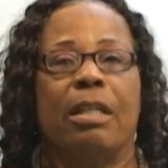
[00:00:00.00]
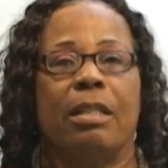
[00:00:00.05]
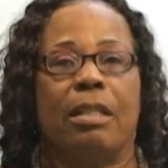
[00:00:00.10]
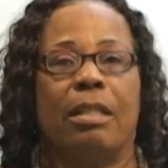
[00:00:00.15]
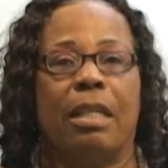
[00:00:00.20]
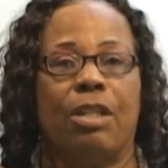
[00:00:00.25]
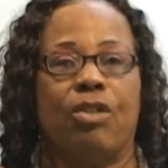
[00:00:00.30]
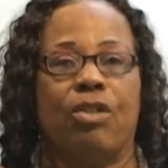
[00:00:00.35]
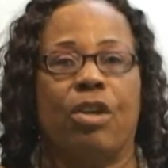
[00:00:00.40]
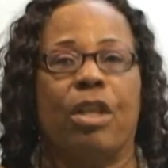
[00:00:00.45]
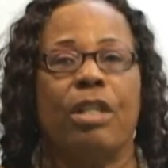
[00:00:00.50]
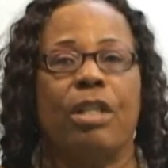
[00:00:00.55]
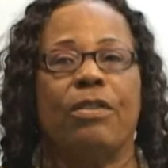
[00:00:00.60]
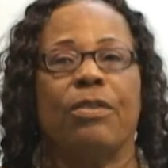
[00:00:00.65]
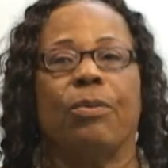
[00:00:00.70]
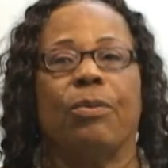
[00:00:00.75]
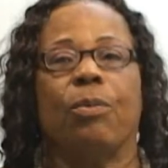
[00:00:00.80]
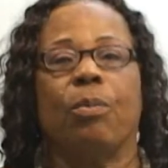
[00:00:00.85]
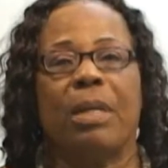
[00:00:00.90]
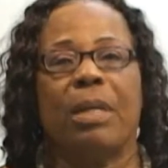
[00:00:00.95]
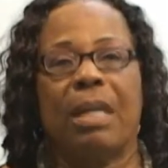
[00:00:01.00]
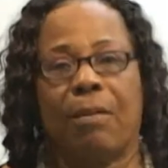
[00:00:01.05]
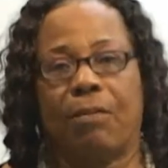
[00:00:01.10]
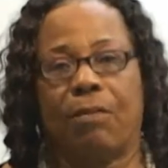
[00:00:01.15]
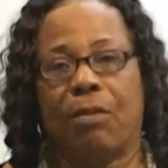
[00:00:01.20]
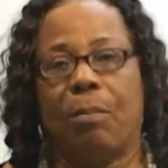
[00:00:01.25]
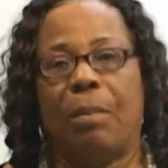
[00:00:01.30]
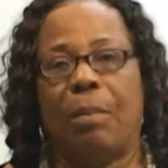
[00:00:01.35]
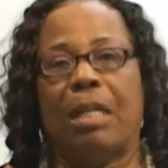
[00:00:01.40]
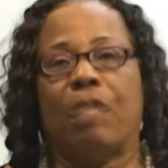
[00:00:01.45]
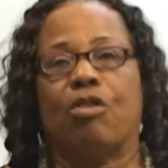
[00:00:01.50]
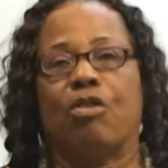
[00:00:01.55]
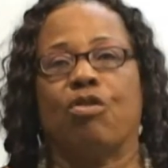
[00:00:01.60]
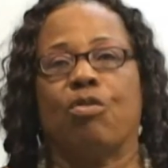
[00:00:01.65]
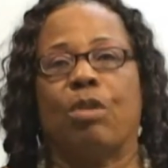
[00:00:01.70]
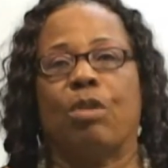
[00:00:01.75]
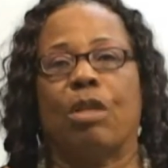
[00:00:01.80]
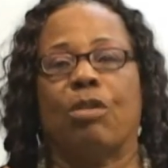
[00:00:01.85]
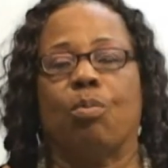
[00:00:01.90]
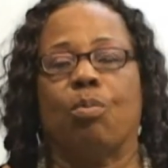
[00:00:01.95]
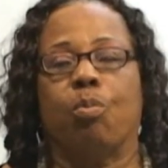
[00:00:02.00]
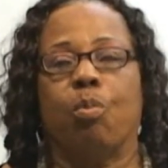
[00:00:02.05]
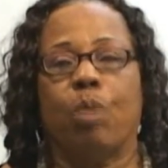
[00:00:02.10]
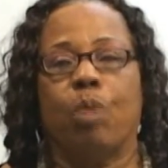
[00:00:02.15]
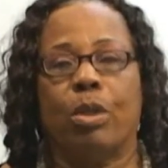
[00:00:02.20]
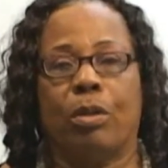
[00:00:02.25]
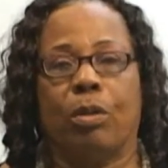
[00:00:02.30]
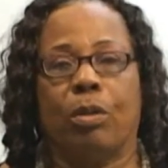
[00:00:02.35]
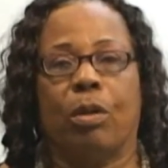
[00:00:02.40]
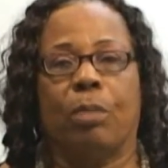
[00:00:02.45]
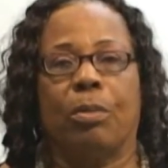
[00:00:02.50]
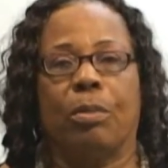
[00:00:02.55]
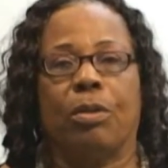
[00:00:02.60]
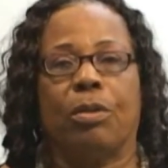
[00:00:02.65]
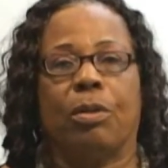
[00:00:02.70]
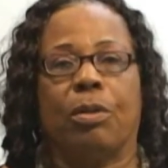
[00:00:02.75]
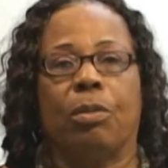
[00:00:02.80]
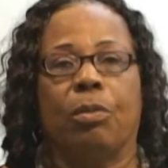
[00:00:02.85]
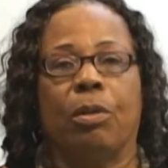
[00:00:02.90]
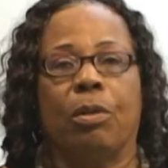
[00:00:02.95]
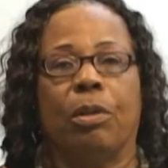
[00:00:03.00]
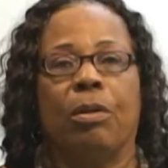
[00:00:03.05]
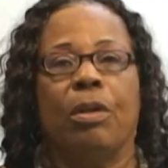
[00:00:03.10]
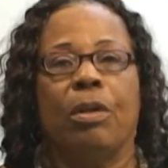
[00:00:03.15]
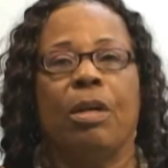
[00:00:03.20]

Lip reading: Teachers, we have to make students want to come to school,